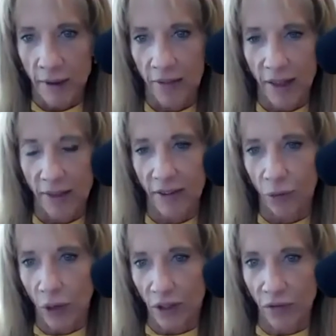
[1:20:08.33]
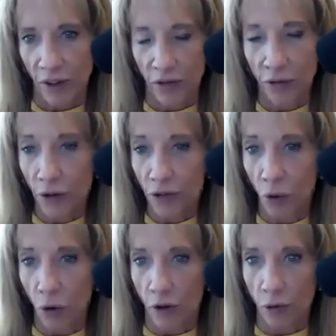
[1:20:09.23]
And then this what to fix first
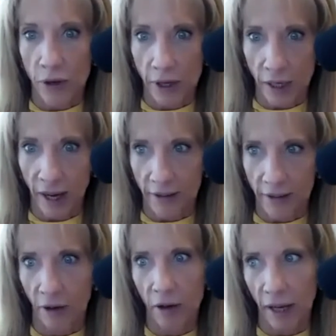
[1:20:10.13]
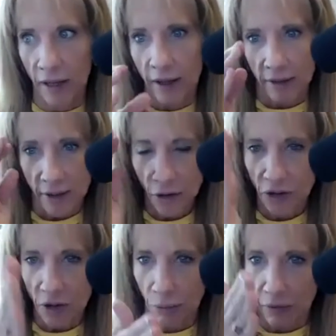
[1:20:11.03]
course where you can guys go, okay, this will
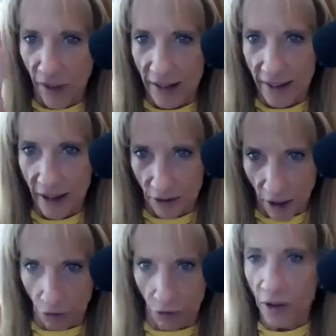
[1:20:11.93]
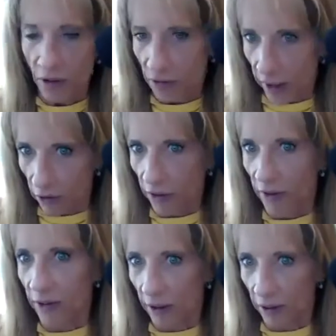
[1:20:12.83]
simplify it down to I'll do this and I'll do
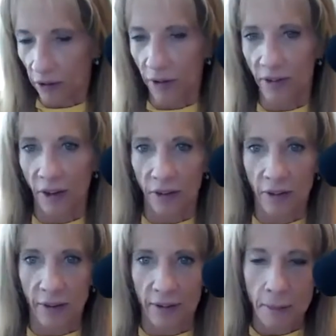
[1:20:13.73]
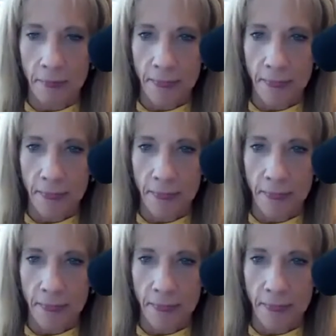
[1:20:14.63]
this and I'll do this and I'll do this.